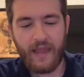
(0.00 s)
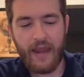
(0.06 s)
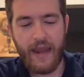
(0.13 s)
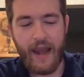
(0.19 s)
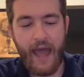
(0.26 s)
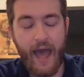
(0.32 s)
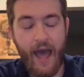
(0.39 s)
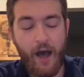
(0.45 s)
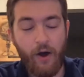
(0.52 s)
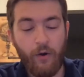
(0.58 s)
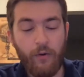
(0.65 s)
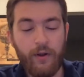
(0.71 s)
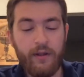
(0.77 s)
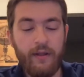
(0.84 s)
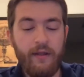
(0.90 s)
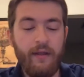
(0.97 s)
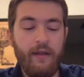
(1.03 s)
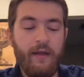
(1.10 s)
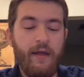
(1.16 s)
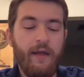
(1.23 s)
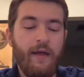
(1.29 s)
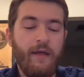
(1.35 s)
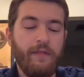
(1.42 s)
Now,
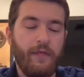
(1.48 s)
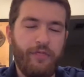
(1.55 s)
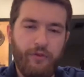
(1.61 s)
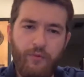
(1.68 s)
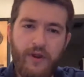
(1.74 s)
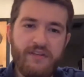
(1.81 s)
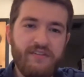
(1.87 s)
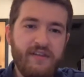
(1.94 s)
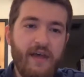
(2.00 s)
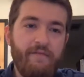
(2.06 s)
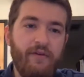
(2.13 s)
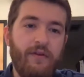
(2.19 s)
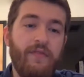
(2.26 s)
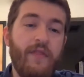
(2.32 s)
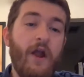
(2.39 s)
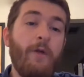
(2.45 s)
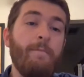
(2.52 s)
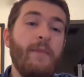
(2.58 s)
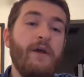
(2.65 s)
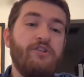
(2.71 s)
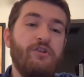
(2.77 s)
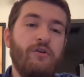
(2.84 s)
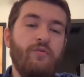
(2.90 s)
the 3 7, their
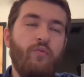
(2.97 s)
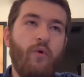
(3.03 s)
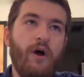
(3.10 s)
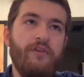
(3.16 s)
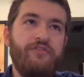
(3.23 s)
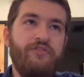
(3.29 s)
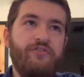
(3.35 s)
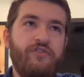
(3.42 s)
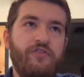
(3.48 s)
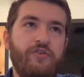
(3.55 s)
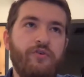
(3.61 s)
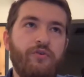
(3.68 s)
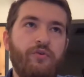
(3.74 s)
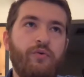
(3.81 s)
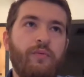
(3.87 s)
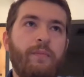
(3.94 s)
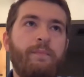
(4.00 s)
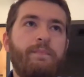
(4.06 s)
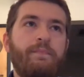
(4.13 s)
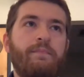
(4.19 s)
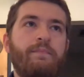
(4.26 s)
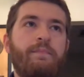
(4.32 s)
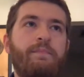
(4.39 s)
mission was to
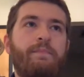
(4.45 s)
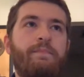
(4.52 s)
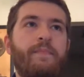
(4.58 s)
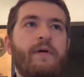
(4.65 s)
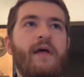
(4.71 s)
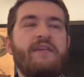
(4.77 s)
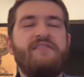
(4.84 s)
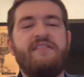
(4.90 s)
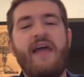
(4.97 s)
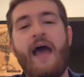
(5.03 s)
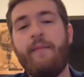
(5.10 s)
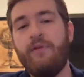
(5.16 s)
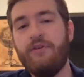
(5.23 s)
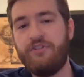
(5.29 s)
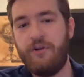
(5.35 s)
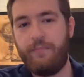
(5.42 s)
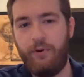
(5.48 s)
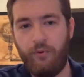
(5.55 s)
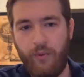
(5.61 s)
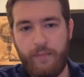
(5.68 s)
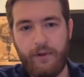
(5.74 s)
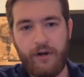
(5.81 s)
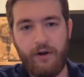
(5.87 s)
establish a
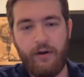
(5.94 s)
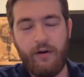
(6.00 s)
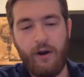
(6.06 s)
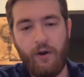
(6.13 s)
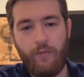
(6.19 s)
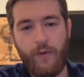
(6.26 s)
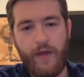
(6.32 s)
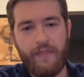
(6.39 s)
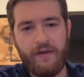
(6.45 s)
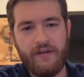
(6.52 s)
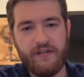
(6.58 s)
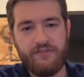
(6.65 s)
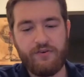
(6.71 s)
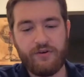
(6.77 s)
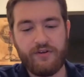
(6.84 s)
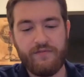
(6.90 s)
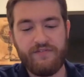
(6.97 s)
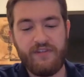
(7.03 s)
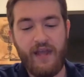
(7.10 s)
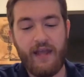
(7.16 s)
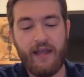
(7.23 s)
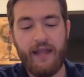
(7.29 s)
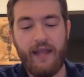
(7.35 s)
perimeter around the district of
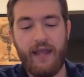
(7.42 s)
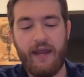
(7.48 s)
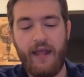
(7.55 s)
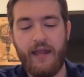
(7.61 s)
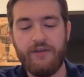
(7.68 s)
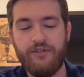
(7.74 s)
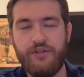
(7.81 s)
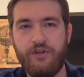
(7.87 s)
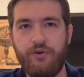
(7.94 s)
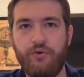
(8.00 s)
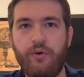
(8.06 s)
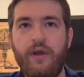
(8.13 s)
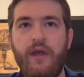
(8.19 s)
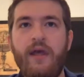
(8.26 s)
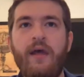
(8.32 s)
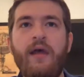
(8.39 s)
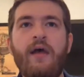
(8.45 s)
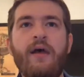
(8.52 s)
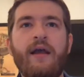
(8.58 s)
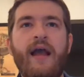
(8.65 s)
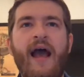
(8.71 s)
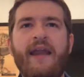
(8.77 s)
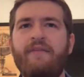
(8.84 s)
Sangin and to
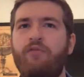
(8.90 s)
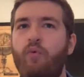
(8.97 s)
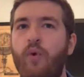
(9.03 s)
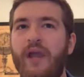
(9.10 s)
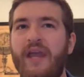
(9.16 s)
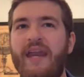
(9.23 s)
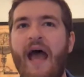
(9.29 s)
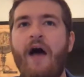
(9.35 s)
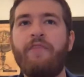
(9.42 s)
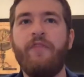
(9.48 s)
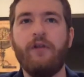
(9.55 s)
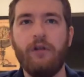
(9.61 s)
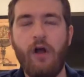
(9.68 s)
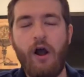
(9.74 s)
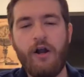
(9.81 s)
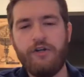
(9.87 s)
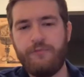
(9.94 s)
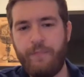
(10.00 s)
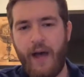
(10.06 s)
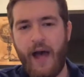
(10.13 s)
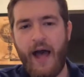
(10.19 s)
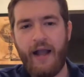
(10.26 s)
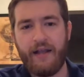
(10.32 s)
kind of weed out the large
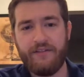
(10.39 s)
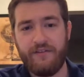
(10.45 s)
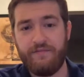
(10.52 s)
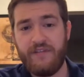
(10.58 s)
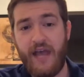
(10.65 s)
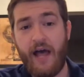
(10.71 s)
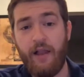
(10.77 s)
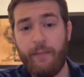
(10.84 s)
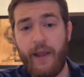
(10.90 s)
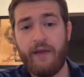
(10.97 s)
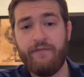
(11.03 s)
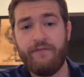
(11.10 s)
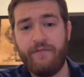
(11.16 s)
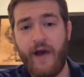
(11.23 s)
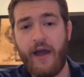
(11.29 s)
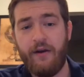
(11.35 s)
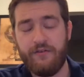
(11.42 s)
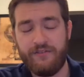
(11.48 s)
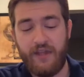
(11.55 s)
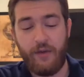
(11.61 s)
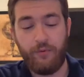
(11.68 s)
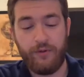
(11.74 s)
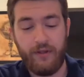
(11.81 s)
pockets of Taliban fighters
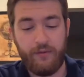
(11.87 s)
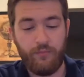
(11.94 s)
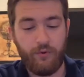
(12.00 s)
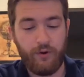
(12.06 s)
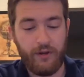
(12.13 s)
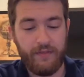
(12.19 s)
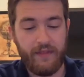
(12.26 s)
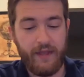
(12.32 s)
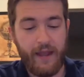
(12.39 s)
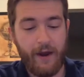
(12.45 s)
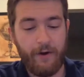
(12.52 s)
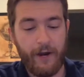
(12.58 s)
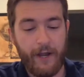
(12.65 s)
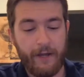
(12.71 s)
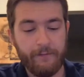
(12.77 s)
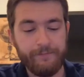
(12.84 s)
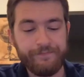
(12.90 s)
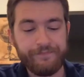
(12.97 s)
that were in the area.